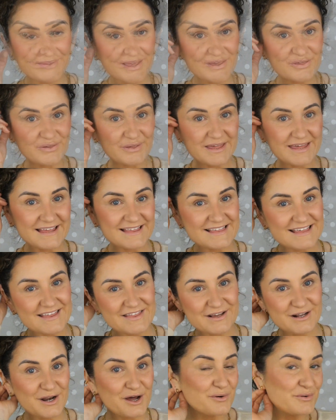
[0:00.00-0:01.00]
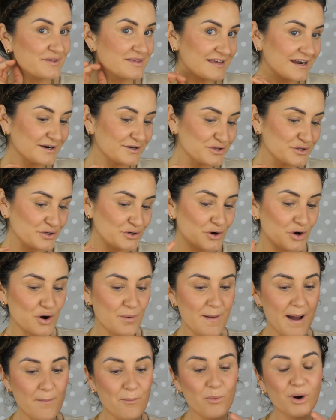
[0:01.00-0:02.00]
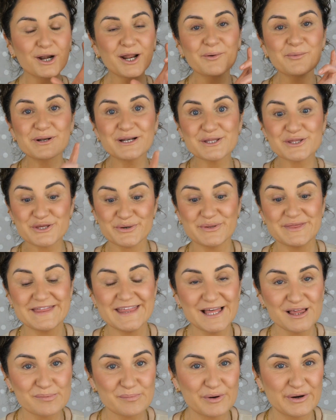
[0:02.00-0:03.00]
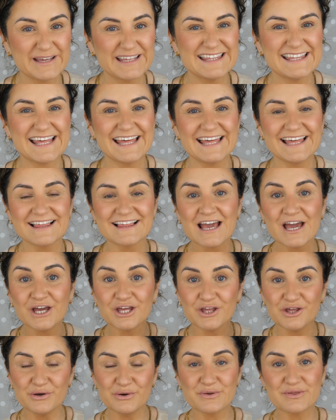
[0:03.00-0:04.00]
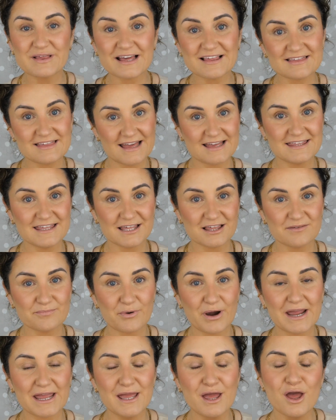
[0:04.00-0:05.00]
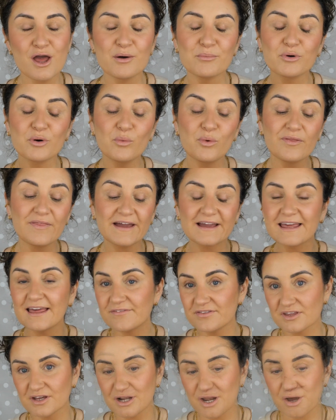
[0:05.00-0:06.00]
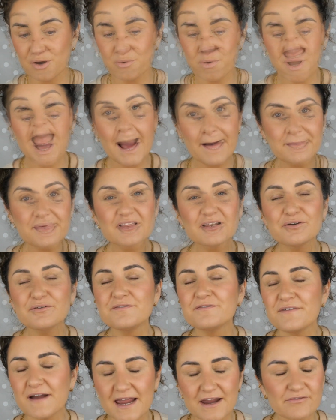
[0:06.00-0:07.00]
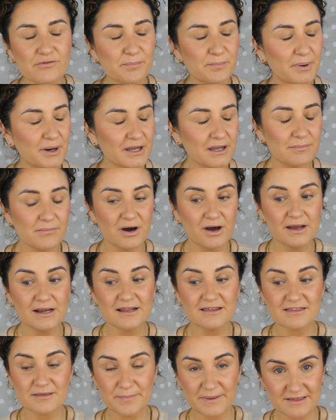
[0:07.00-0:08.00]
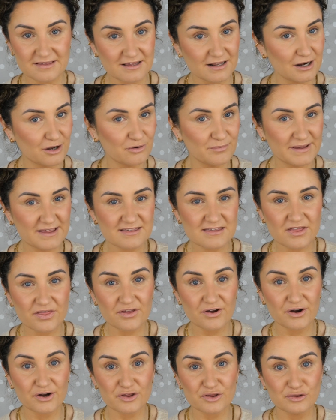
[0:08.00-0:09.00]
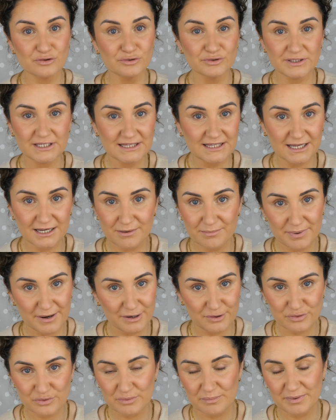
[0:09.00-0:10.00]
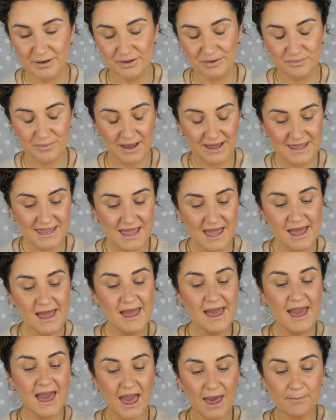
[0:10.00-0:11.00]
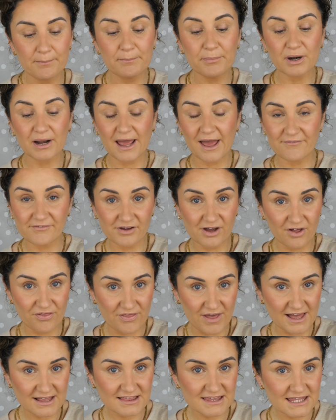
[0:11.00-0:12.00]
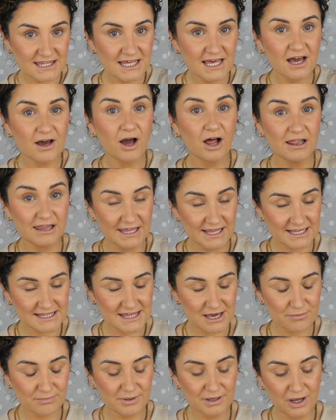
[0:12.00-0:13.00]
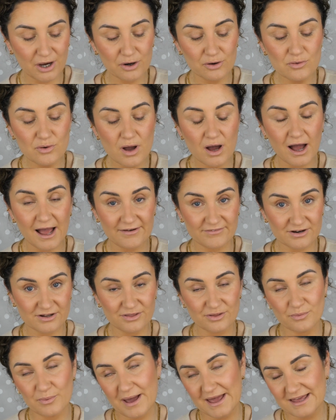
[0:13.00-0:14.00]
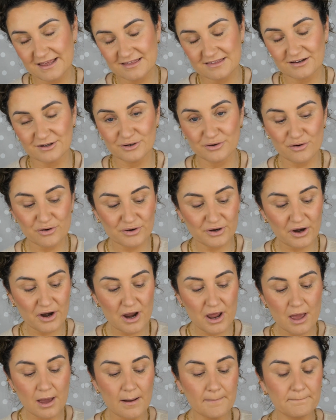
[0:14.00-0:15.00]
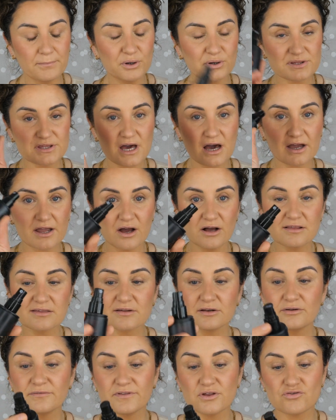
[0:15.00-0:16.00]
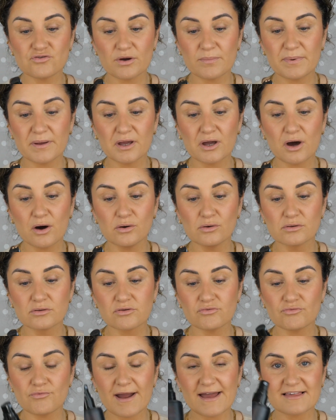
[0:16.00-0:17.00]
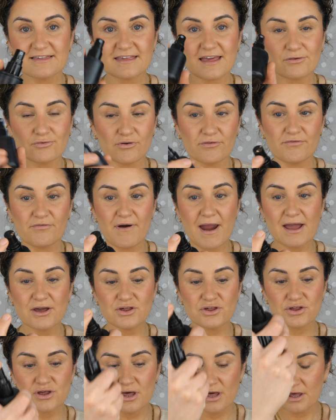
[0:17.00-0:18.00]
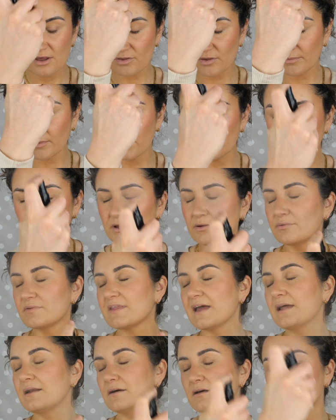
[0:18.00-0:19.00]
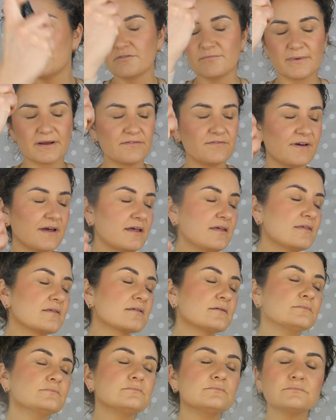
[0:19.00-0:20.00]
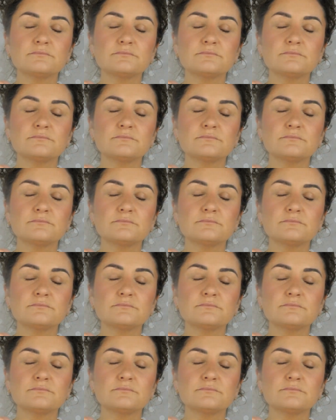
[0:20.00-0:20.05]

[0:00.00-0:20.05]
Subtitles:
So you can see the glow is starting to come, and what I want to do at this point is use a setting spray, but one that gives a glow. My absolute favourite by a mile is the Pixie Glow Mist. There is nothing that compares to it, by the way, but I haven't got that. I'll link it down below. I have it on the way, it's on order. But I also love the Dripping Gold Rest and Refresh, so I'm going to use that all over my face.